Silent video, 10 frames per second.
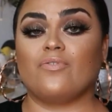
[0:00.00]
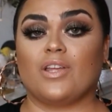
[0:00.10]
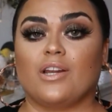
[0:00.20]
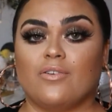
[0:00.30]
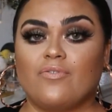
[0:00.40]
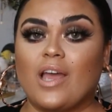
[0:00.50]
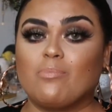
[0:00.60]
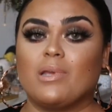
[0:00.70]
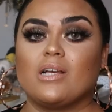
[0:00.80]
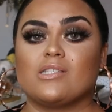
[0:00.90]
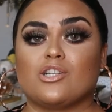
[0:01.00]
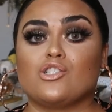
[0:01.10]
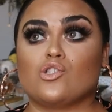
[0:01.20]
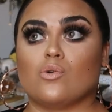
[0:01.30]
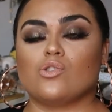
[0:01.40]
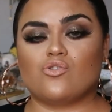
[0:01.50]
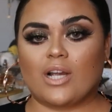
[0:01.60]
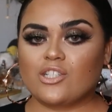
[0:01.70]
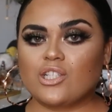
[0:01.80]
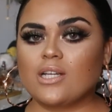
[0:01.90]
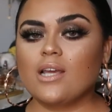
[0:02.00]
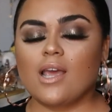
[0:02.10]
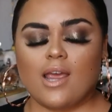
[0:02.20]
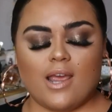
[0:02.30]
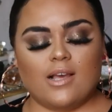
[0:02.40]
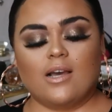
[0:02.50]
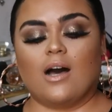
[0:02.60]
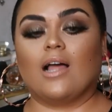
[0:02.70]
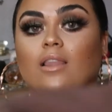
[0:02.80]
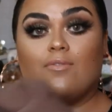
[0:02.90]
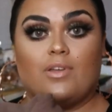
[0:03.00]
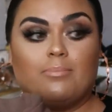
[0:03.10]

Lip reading: fitted effect because they're so stretchy. I love